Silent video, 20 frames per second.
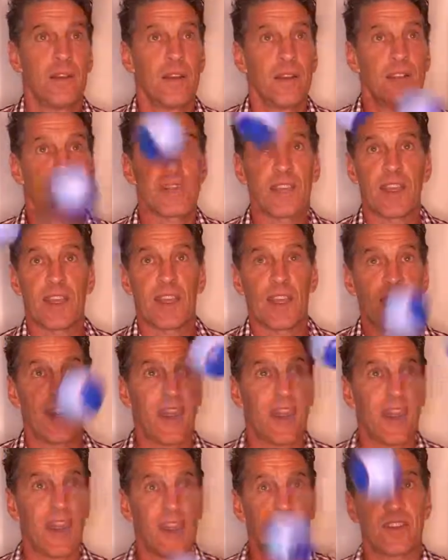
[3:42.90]
It's like an
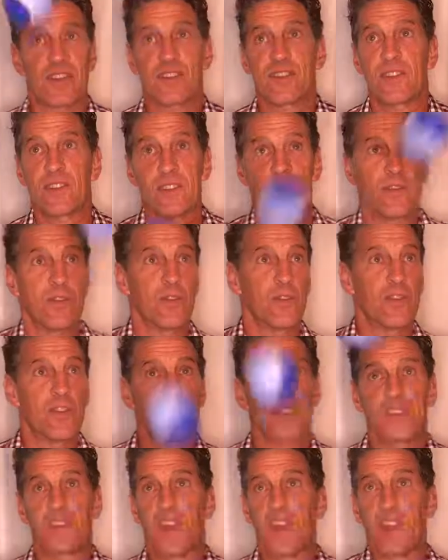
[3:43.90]
X. You're
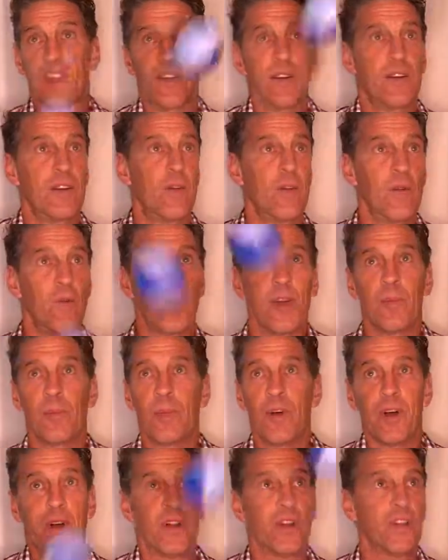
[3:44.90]
just taking one
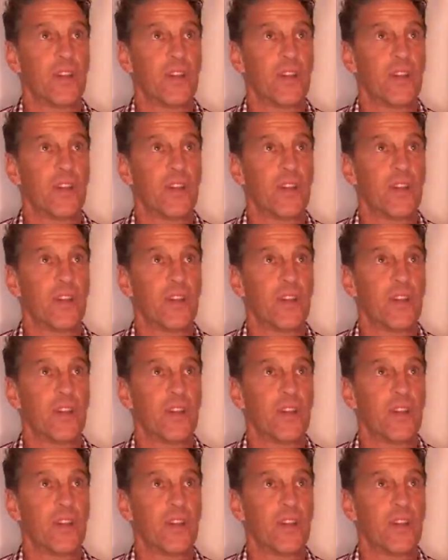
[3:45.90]
ball,